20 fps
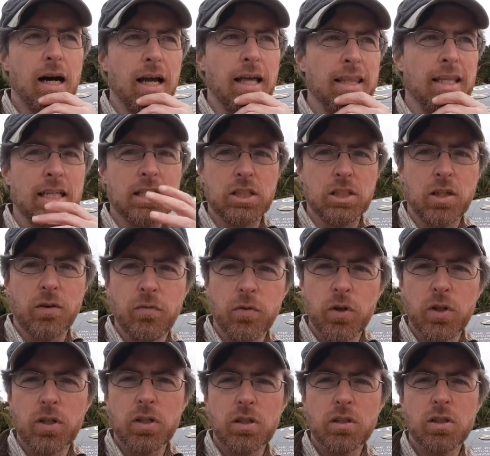and they
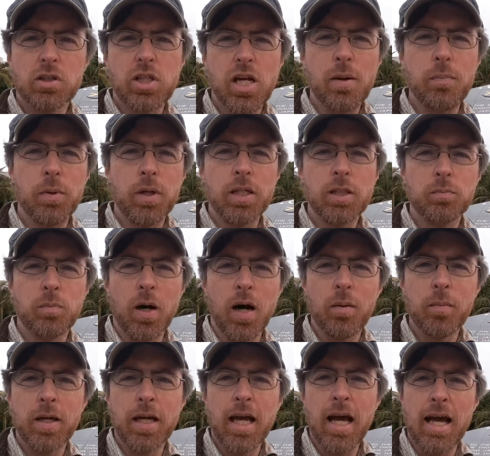suffered the Japanese
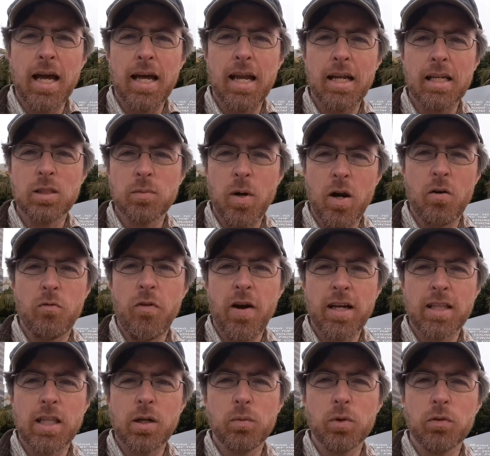bombing, and as a matter of
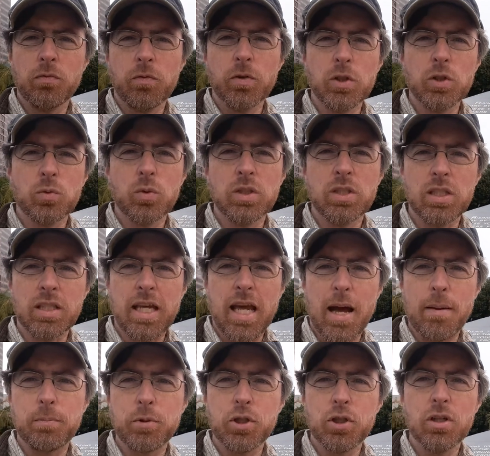fact they were the first ones to
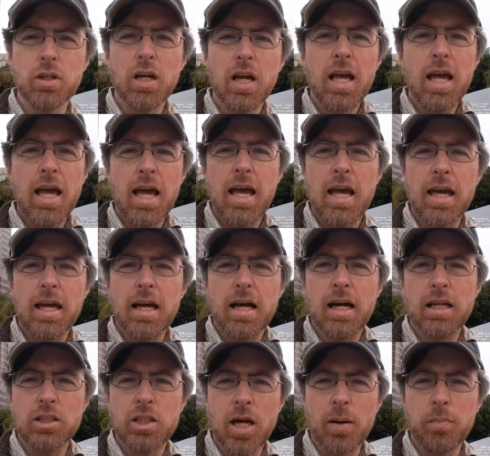capture
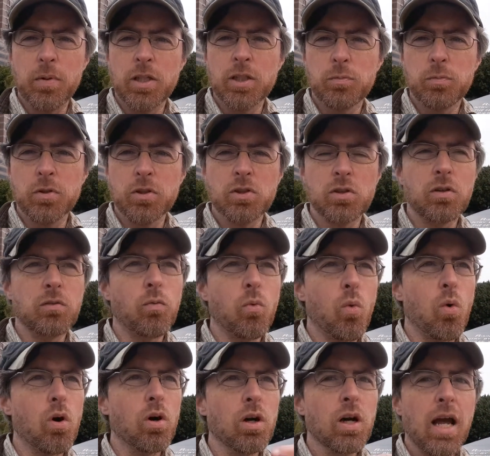a Japanese prisoner of
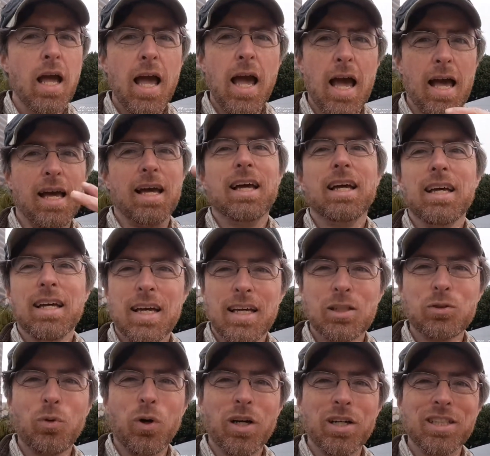war,
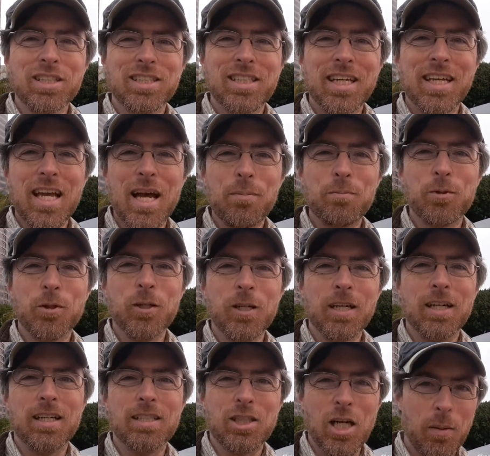as well as they captured
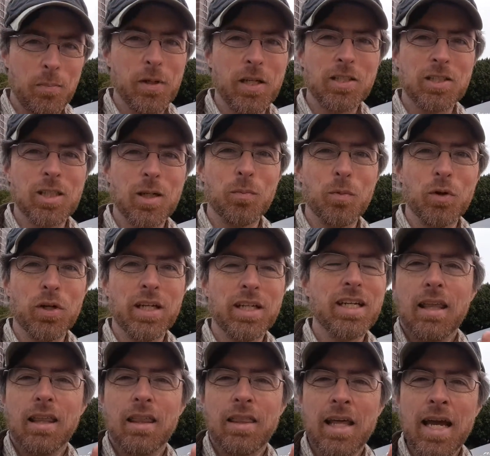a Japanese
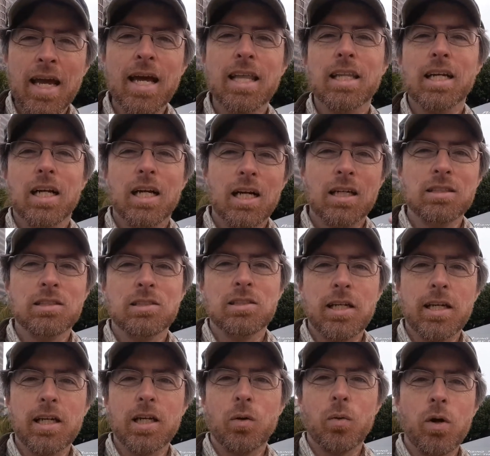submarine. They had their guns
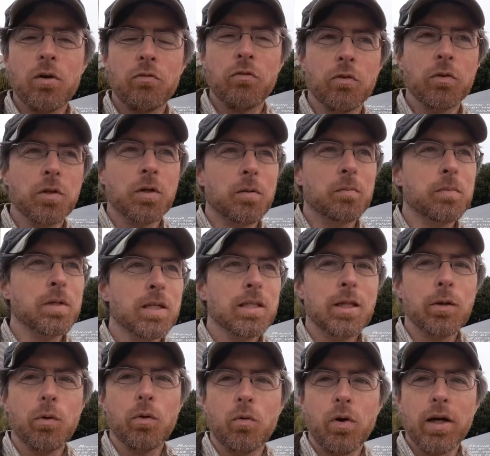taken away from them,
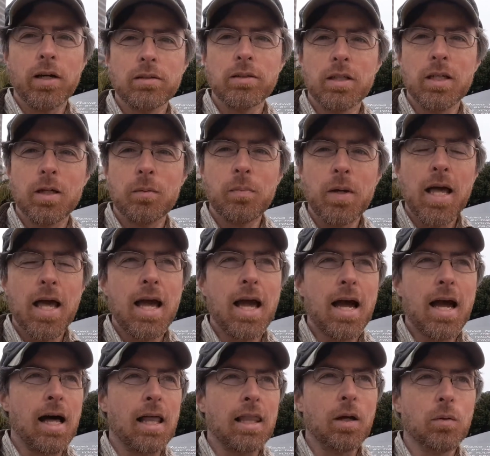they were rounded up,
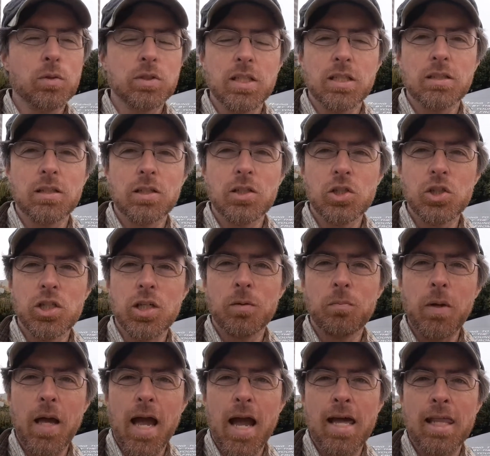they were sent on a
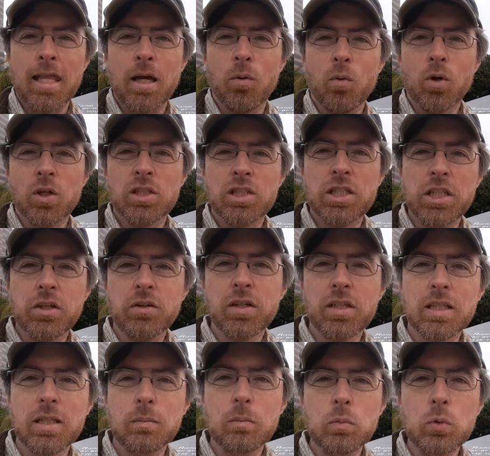ship, and they were
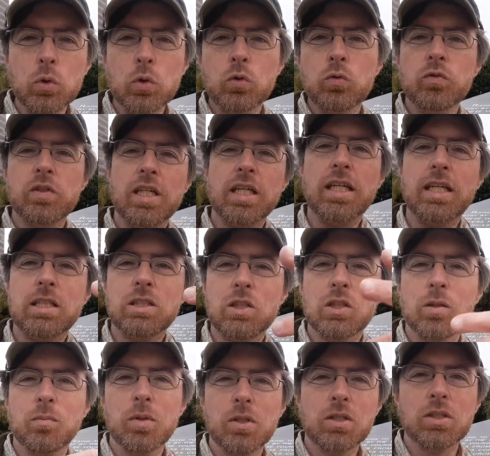secretly moved
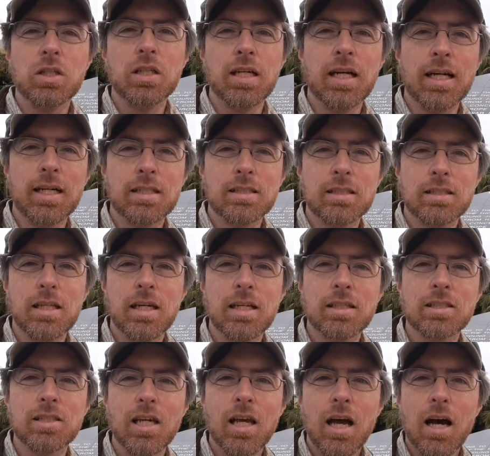into the middle of the United
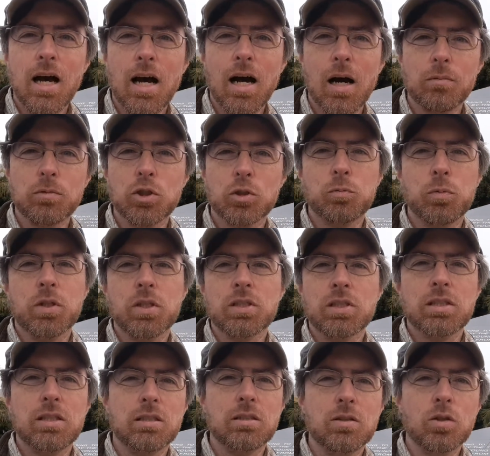States just
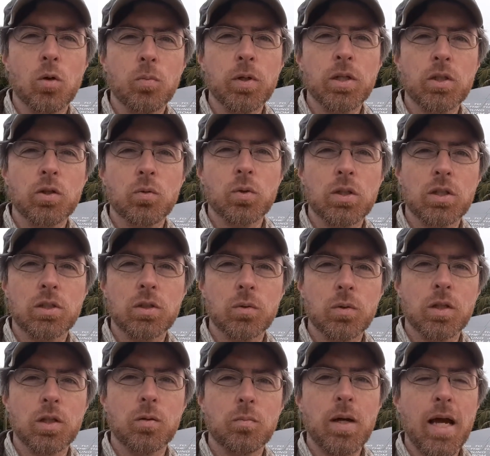because nobody knew what to do
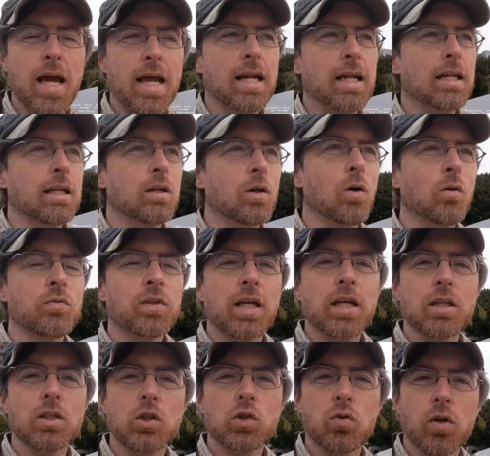with them and they didn't know if
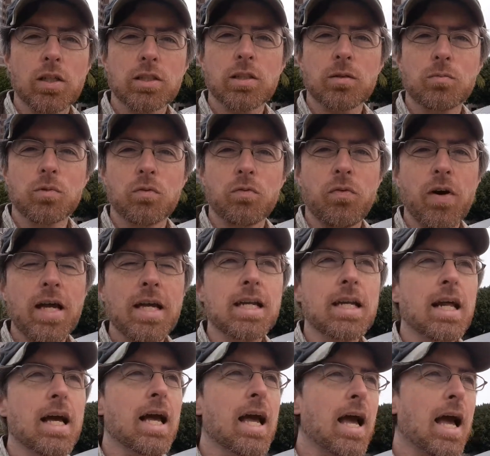they could trust them to
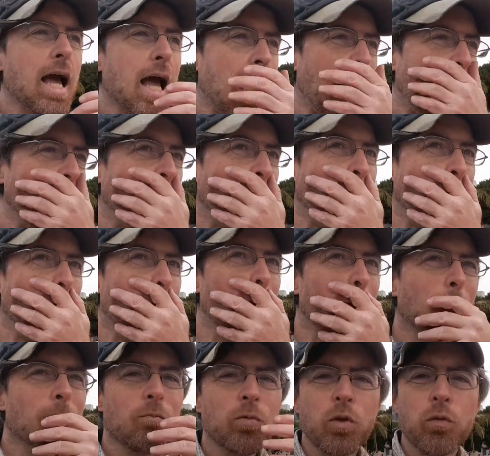fight. And
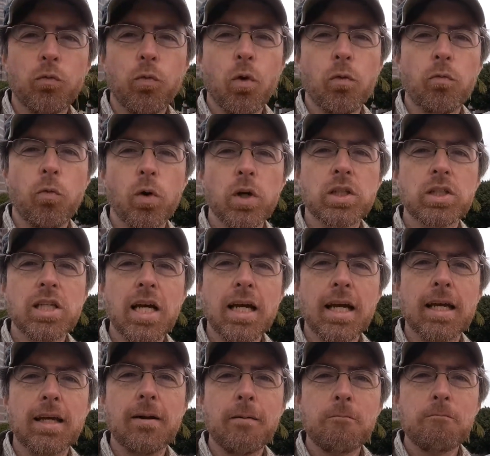then the
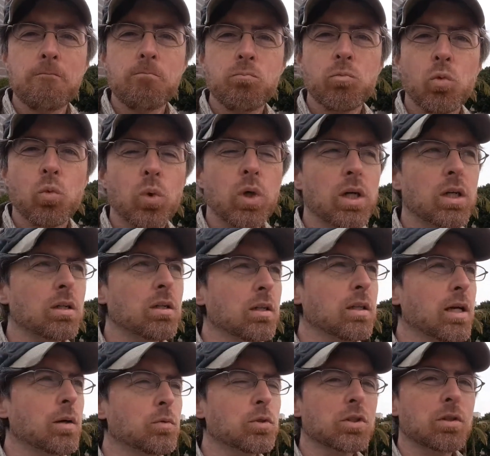442nd, well,
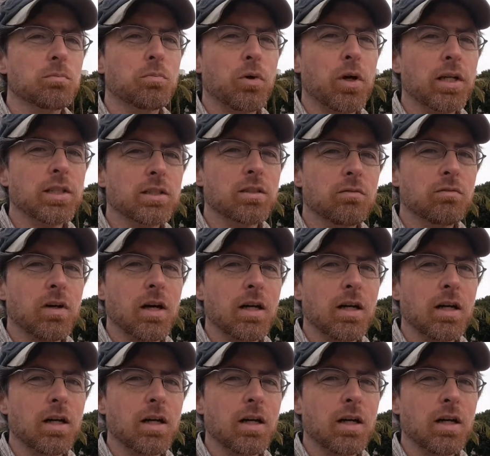that was comprised of